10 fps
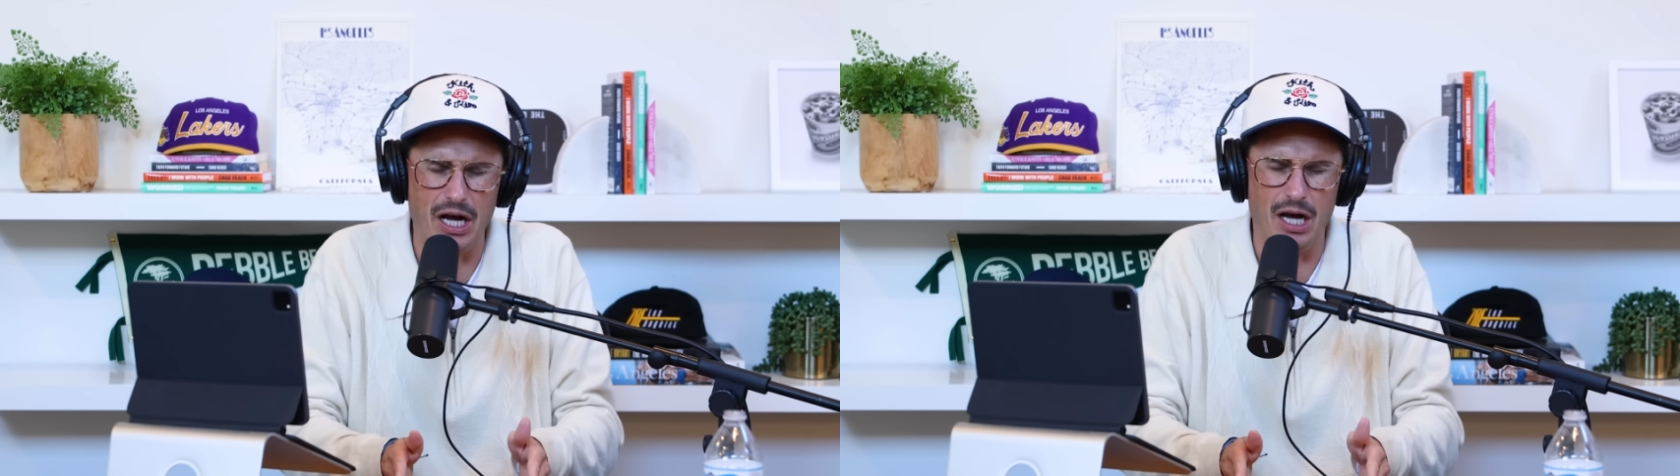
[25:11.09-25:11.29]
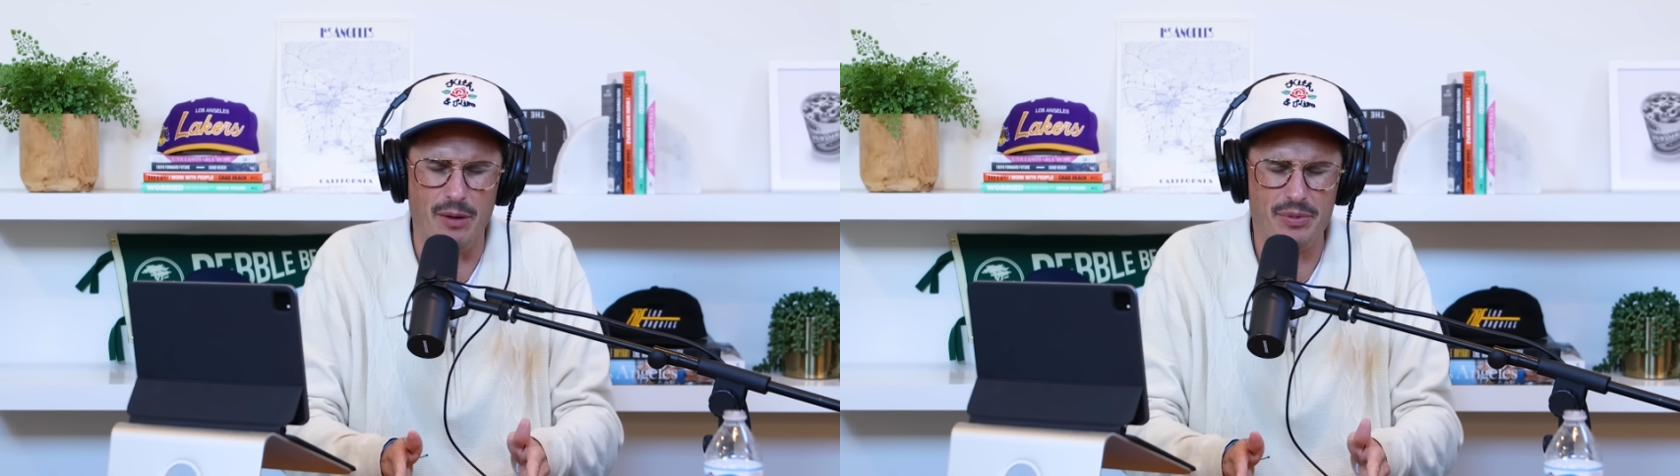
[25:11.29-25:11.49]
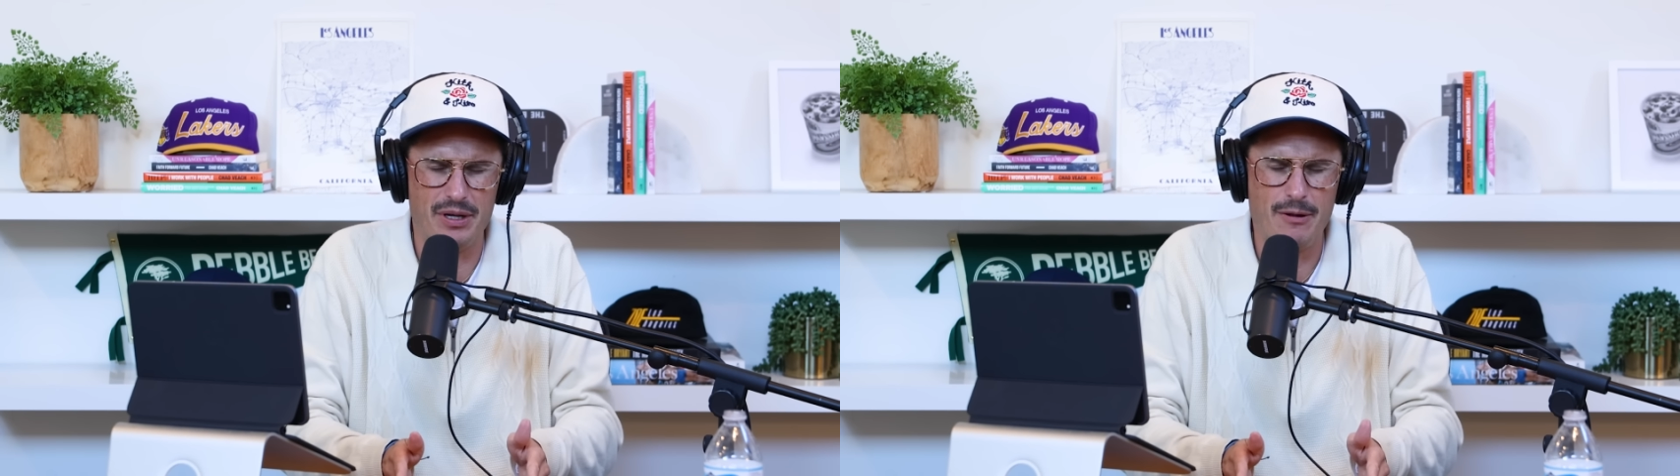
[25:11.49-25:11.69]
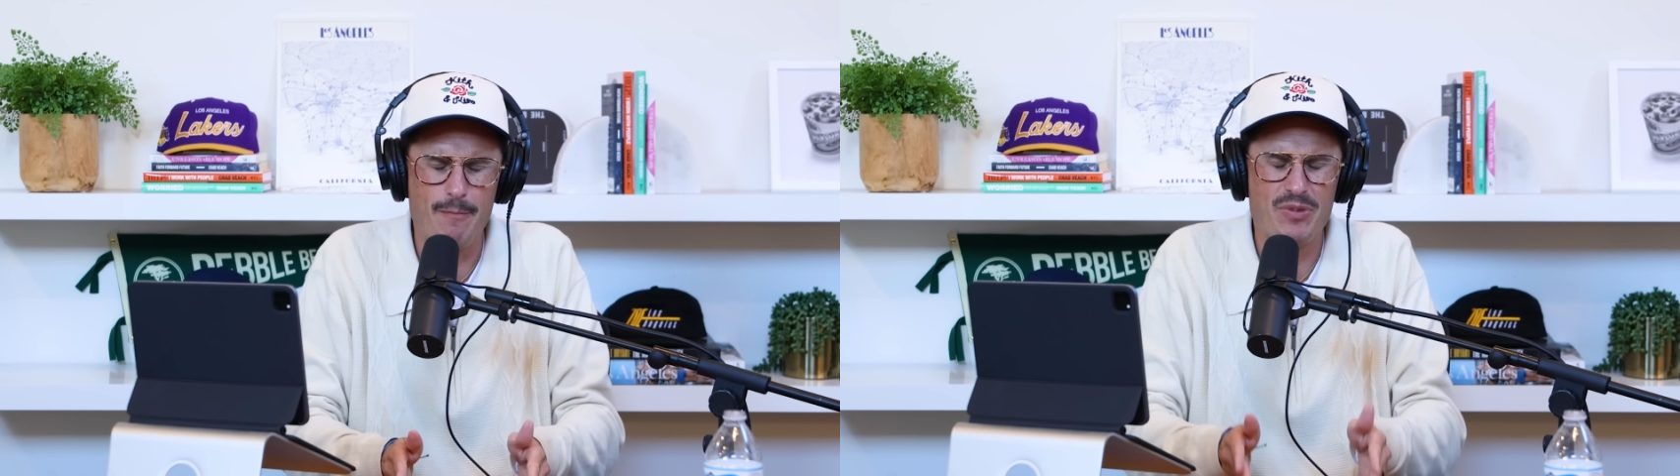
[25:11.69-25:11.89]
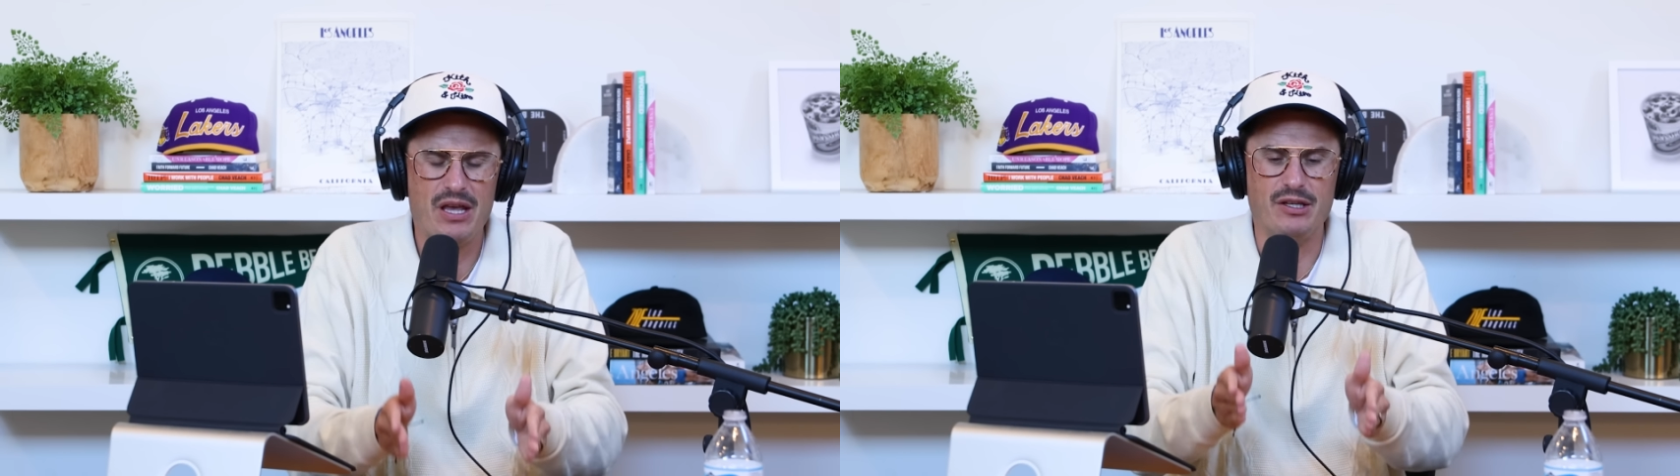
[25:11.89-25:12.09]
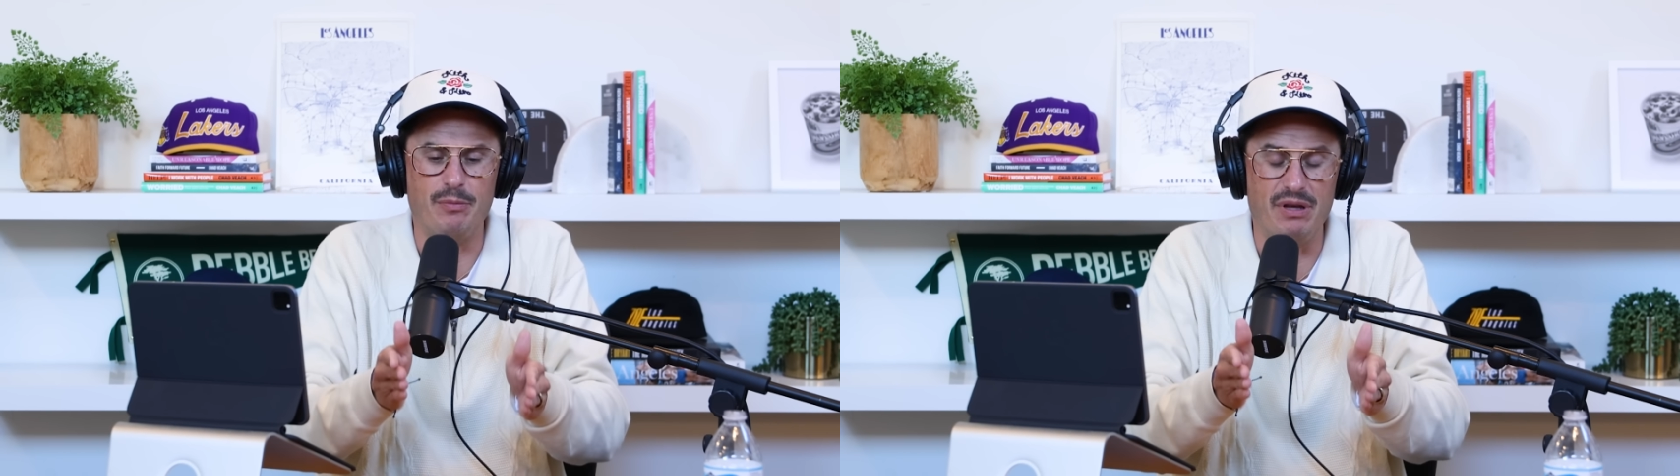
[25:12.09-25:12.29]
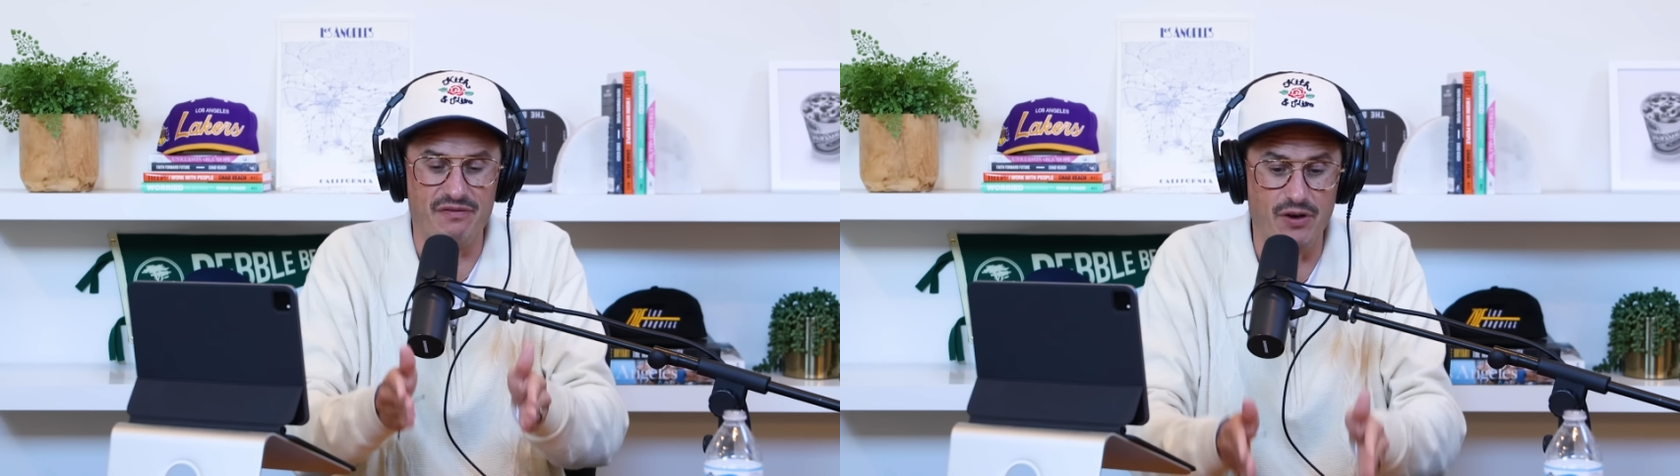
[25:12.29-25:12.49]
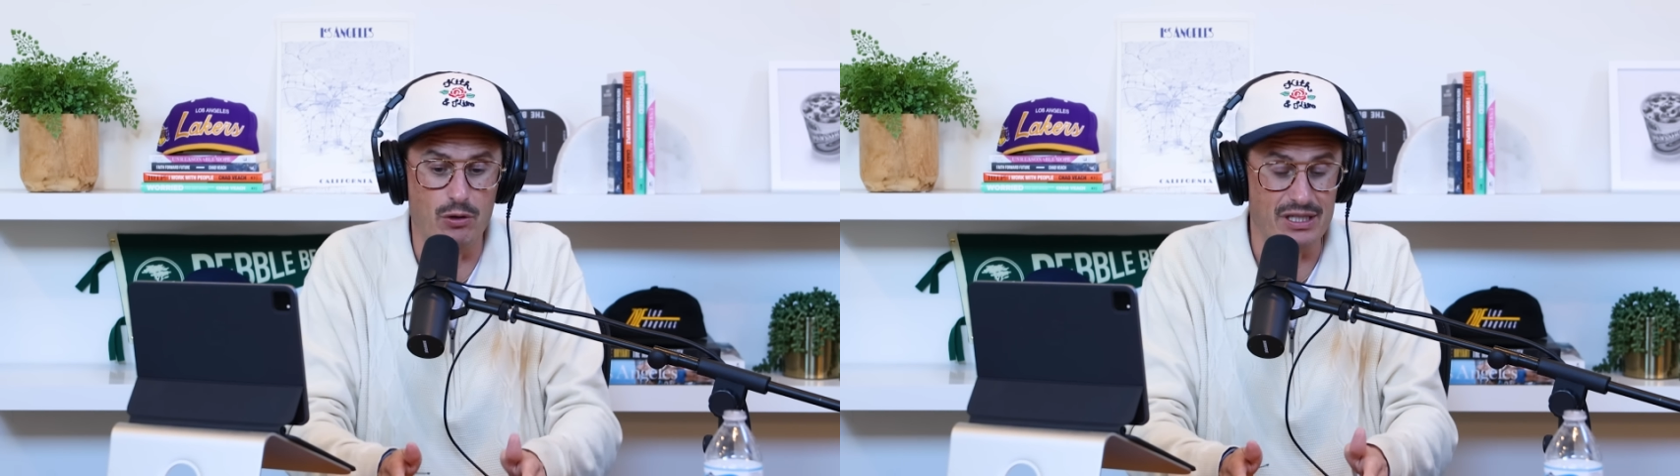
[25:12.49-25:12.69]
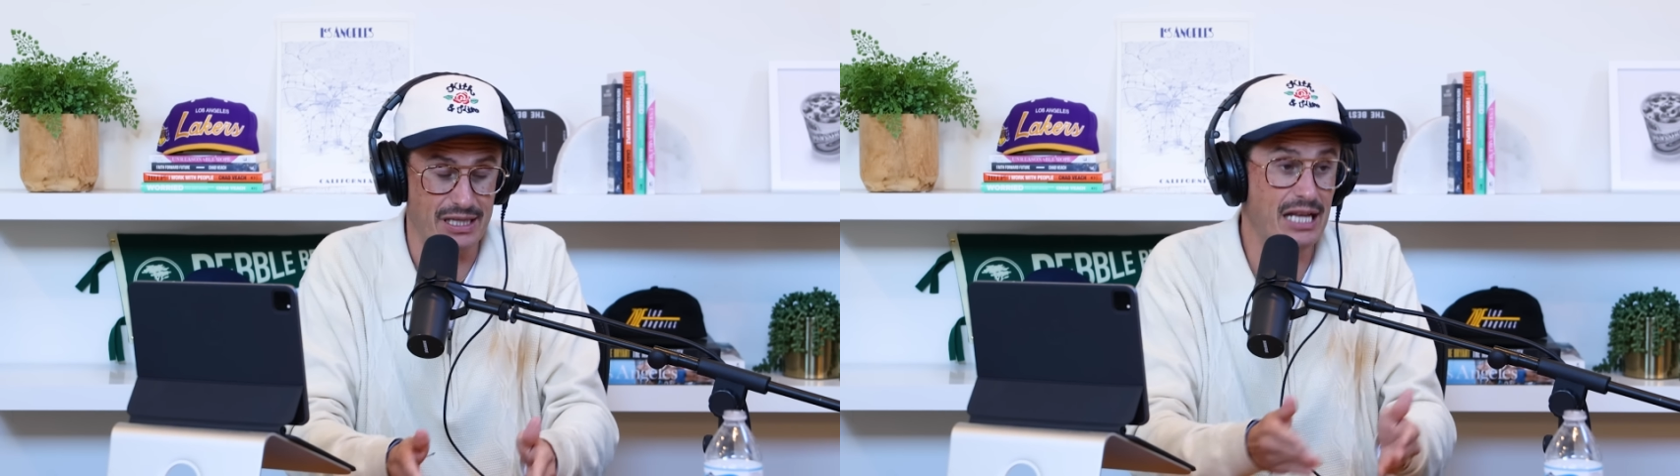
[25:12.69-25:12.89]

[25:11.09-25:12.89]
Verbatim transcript: up to be focused.